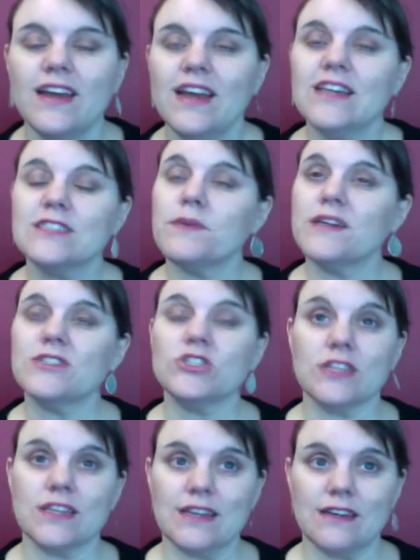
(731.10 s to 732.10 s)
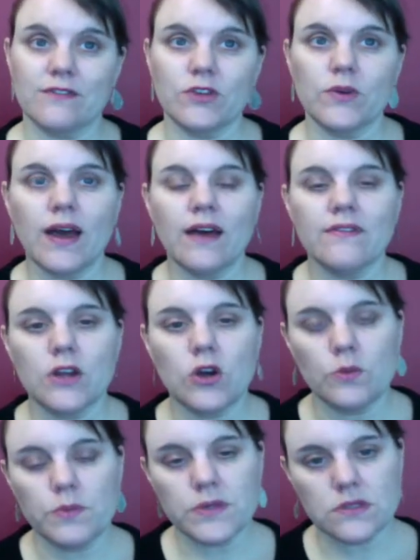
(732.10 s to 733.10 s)
especially if you have an
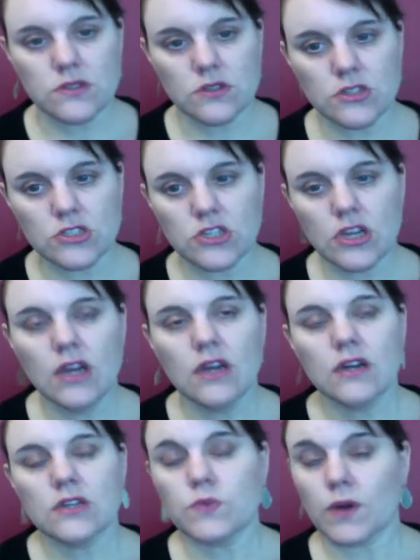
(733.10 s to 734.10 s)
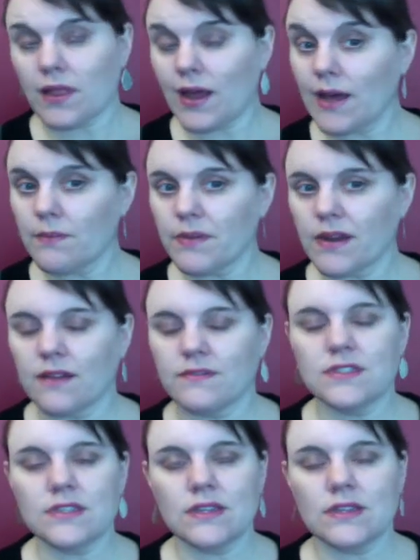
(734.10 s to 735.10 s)
open search. Because what will happen, and I've
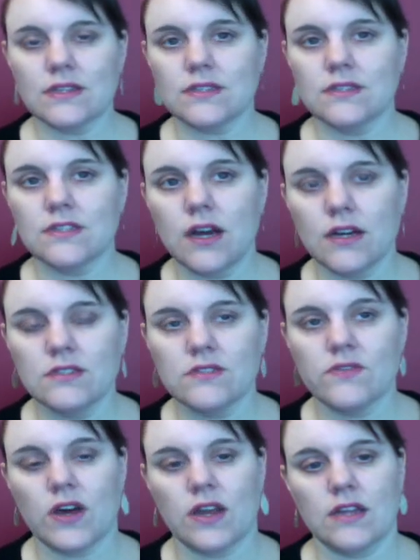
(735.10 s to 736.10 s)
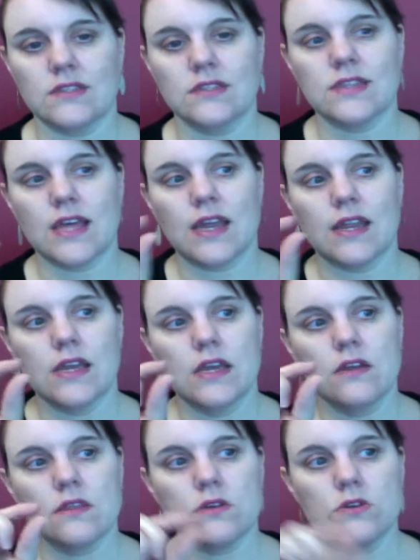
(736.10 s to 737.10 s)
seen this in tons of audits, is that
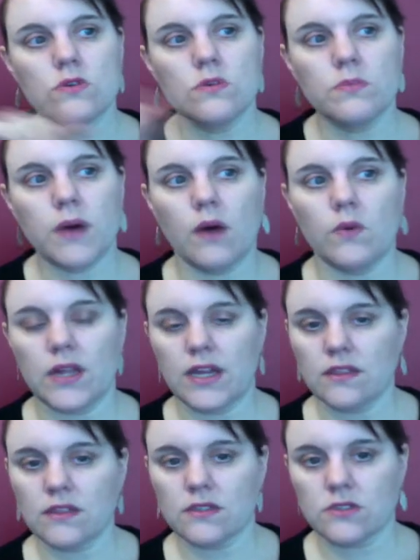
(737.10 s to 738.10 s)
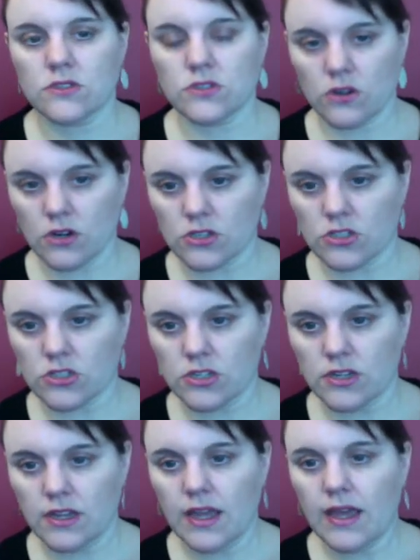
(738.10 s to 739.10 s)
the Google bot will hit the search
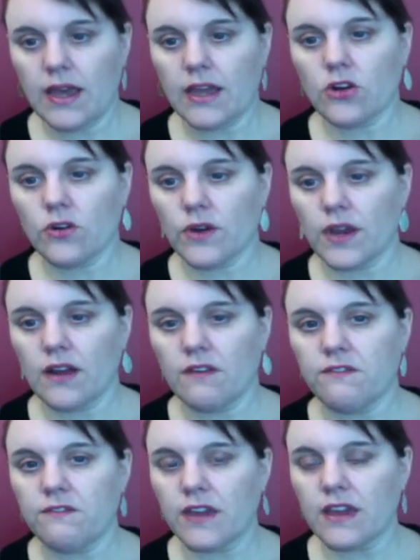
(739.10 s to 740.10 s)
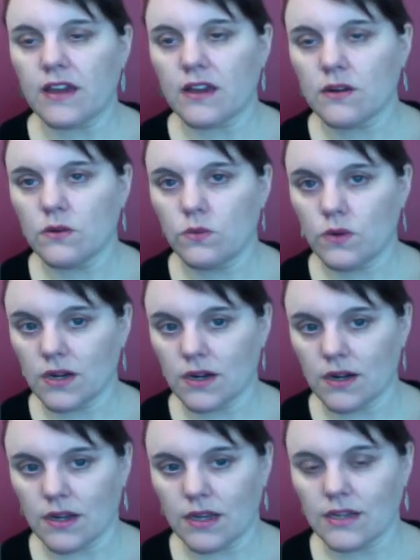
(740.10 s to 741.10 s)
and create a fake
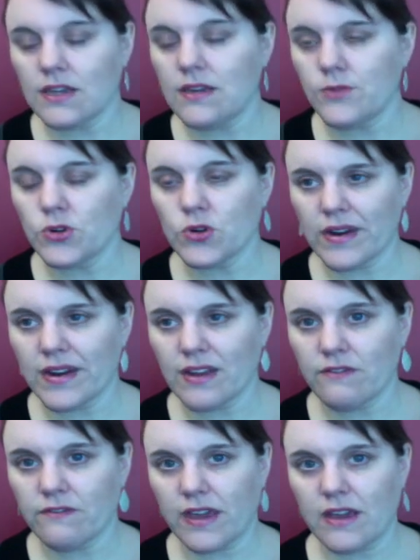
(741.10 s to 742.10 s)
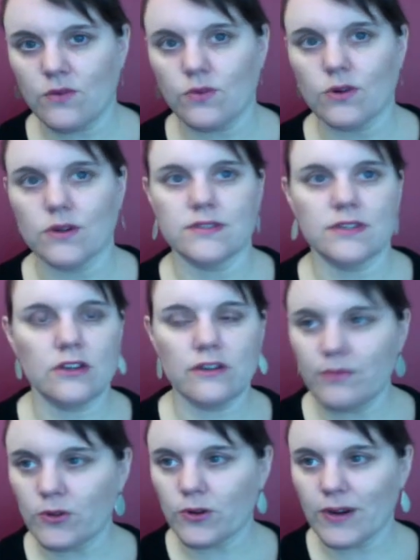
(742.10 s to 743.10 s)
word and keep creating fake words and
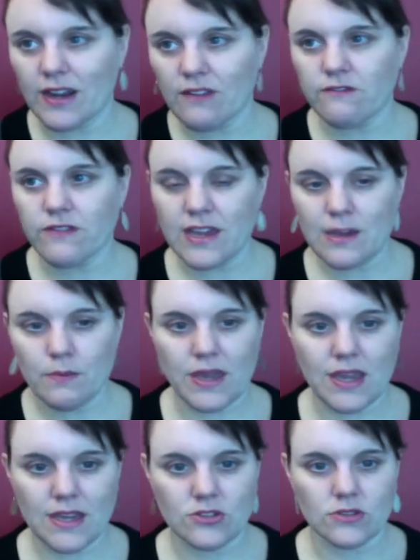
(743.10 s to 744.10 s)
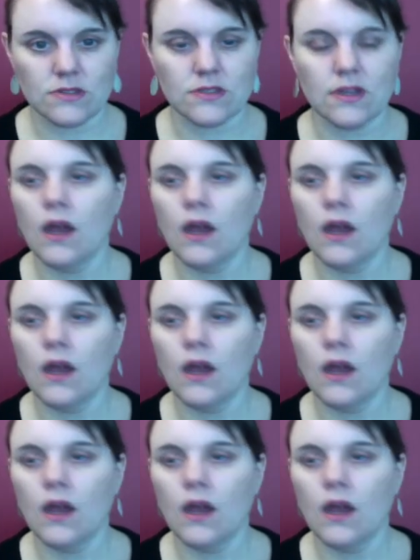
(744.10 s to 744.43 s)
keep creating fake pages